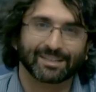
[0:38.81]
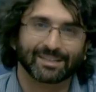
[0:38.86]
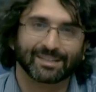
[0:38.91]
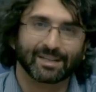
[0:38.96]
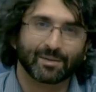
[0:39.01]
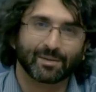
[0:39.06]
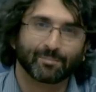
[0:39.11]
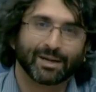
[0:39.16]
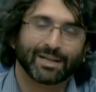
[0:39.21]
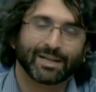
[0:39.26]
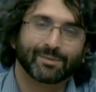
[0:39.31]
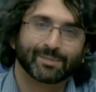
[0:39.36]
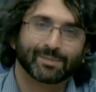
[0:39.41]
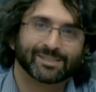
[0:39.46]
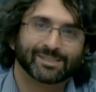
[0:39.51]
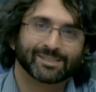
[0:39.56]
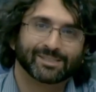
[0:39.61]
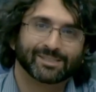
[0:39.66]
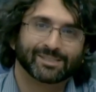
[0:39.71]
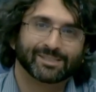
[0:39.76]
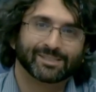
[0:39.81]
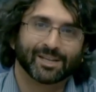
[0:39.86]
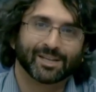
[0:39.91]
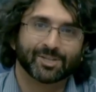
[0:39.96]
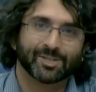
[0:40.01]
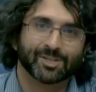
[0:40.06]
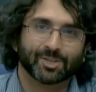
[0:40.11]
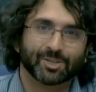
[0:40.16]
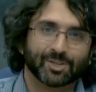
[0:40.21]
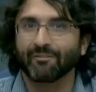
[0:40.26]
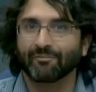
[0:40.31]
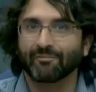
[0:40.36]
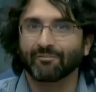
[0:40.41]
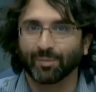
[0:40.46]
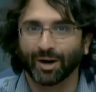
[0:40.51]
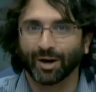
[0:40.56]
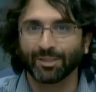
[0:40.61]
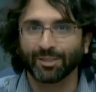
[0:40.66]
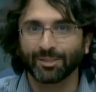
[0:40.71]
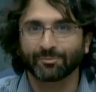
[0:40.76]
My name is Sanjoy Som, and every
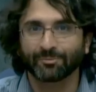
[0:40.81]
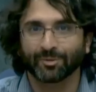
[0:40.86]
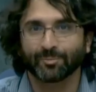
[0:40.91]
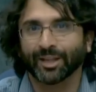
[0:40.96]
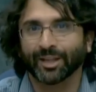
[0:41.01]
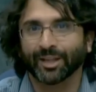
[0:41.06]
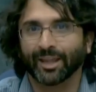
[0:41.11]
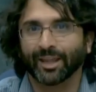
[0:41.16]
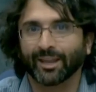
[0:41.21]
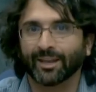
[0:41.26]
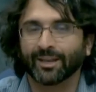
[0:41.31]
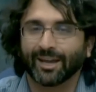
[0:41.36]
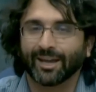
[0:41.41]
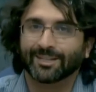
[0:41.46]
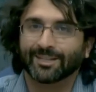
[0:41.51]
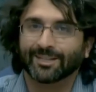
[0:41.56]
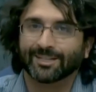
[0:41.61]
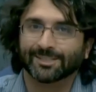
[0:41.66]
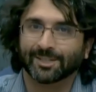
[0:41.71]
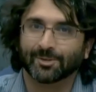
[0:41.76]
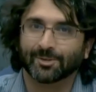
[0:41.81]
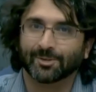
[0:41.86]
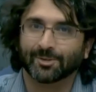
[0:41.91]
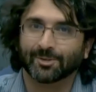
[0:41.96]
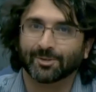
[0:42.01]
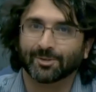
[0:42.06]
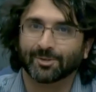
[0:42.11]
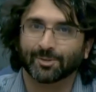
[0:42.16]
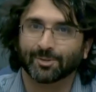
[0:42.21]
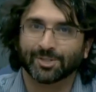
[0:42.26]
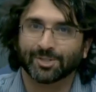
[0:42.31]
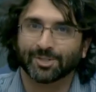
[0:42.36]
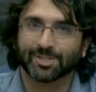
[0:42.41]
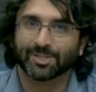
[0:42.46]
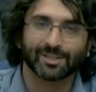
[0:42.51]
month we bring in a distinguished guest